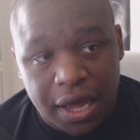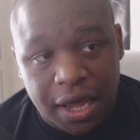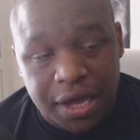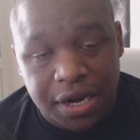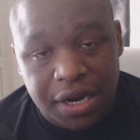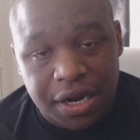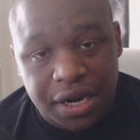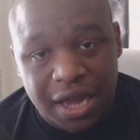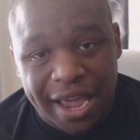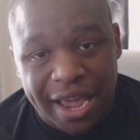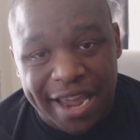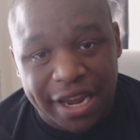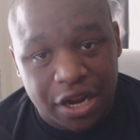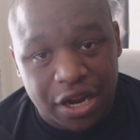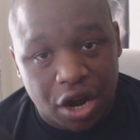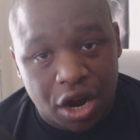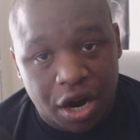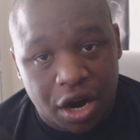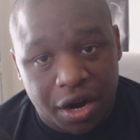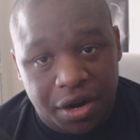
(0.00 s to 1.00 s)
and
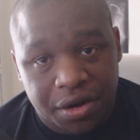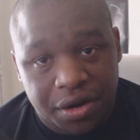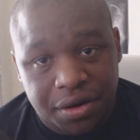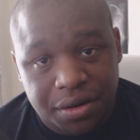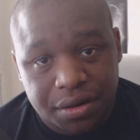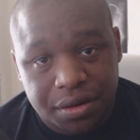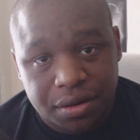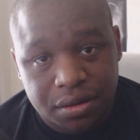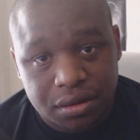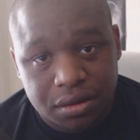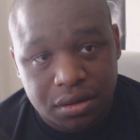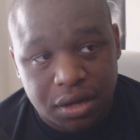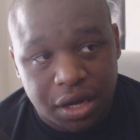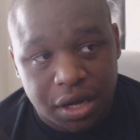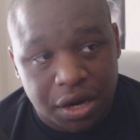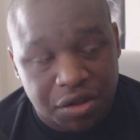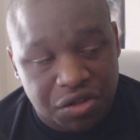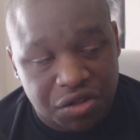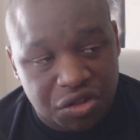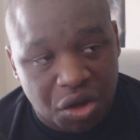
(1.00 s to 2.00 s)
an AR,
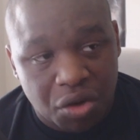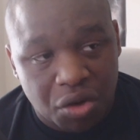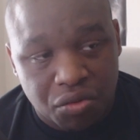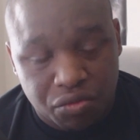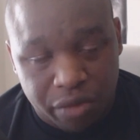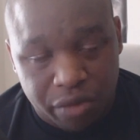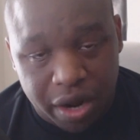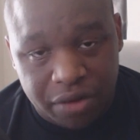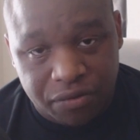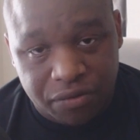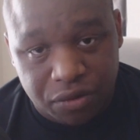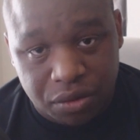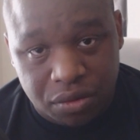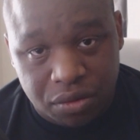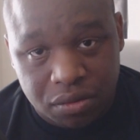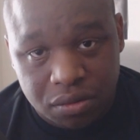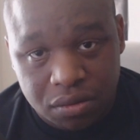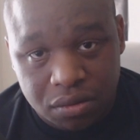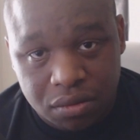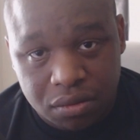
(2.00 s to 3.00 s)
an assault
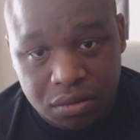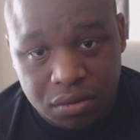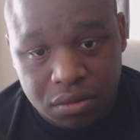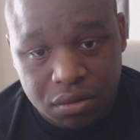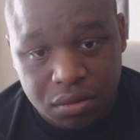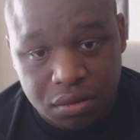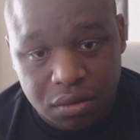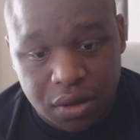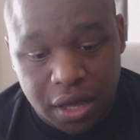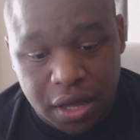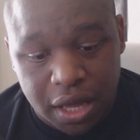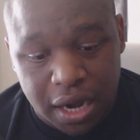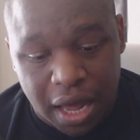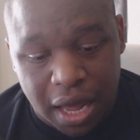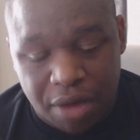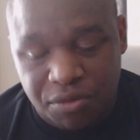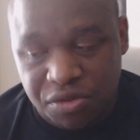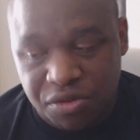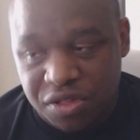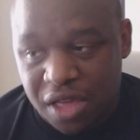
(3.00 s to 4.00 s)
rifle,
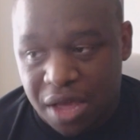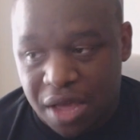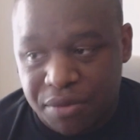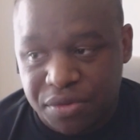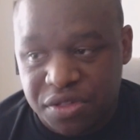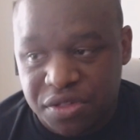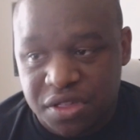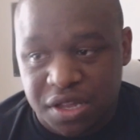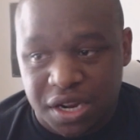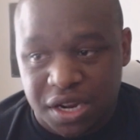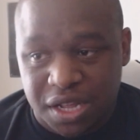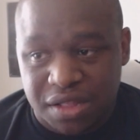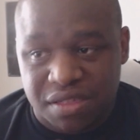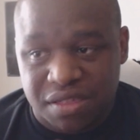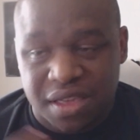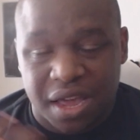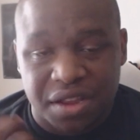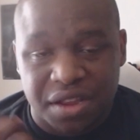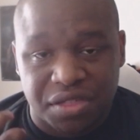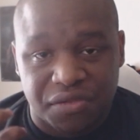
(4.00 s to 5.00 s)
and I was sitting
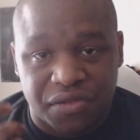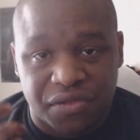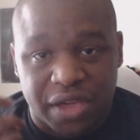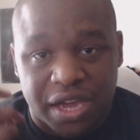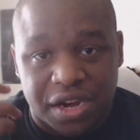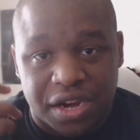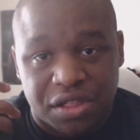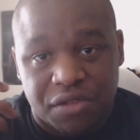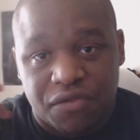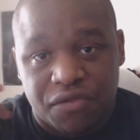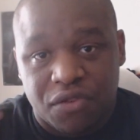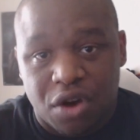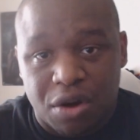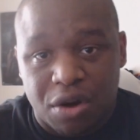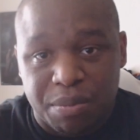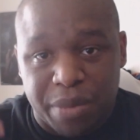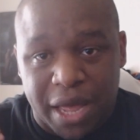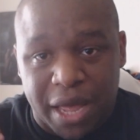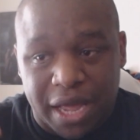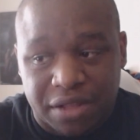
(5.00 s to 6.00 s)
inside of the van in the
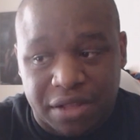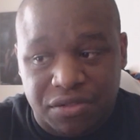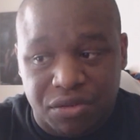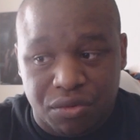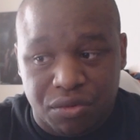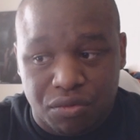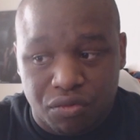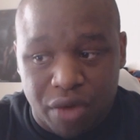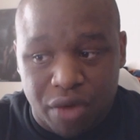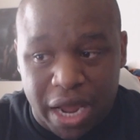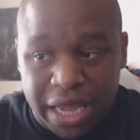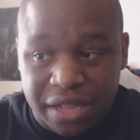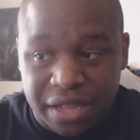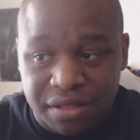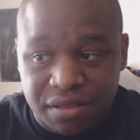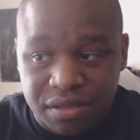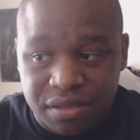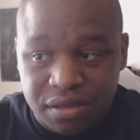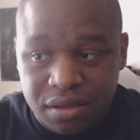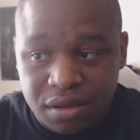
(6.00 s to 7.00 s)
far back to the
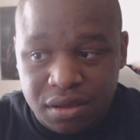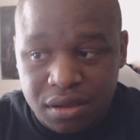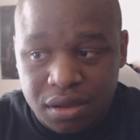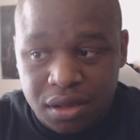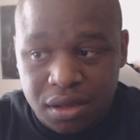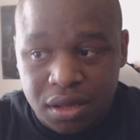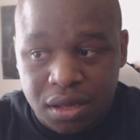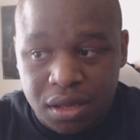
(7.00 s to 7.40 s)
right,